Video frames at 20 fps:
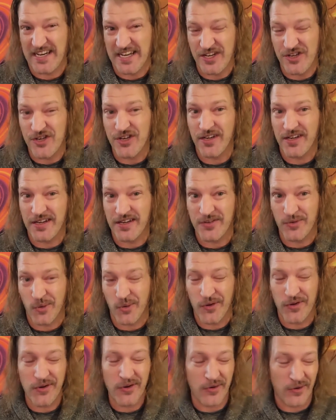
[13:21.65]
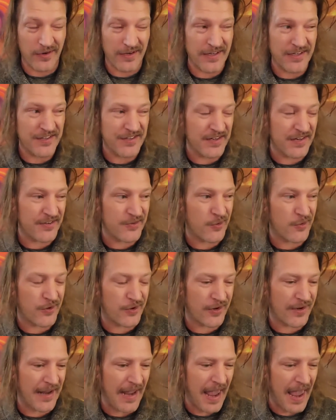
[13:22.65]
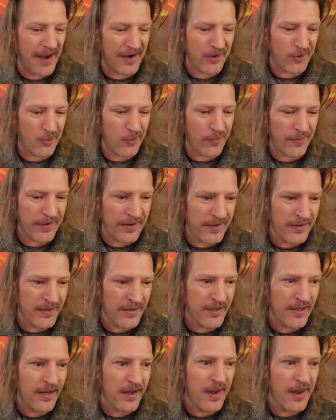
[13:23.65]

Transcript: each disorder or each disorder category.